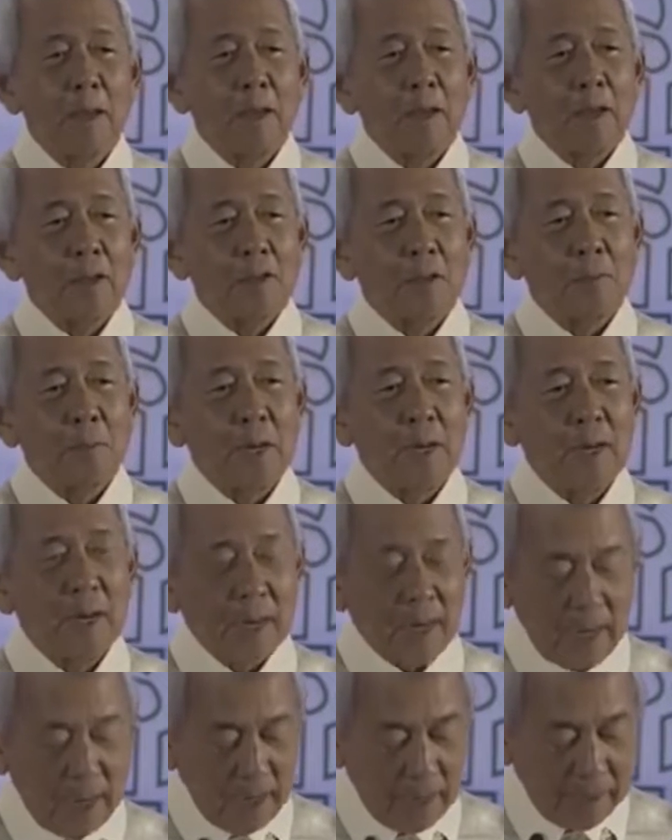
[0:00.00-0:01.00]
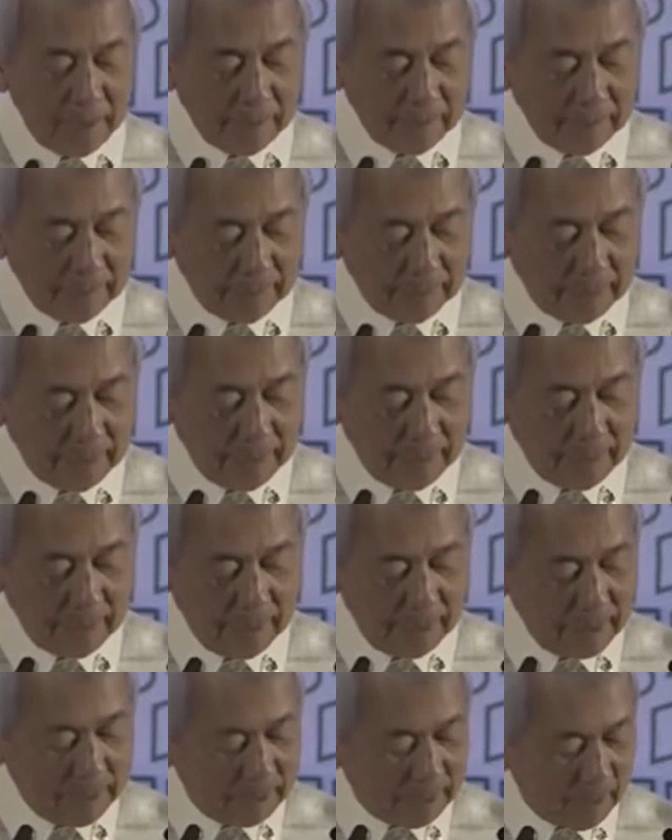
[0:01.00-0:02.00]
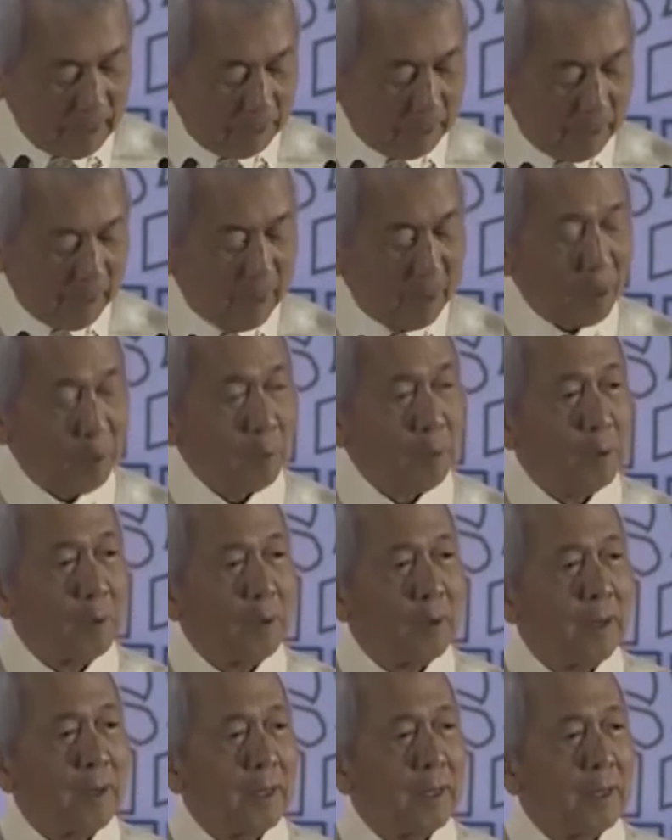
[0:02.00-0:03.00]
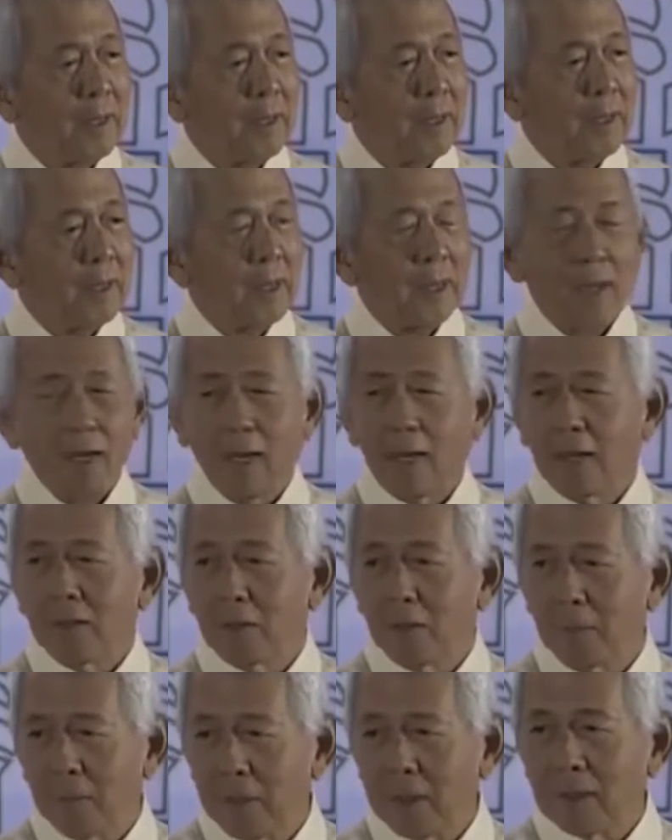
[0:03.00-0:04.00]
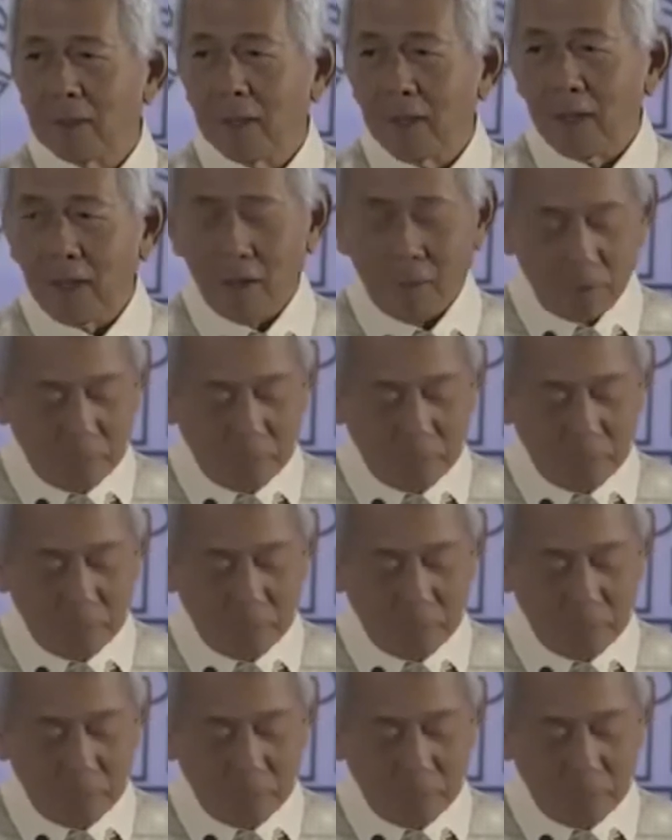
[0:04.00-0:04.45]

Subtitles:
is being held in Davao and in Mindanao.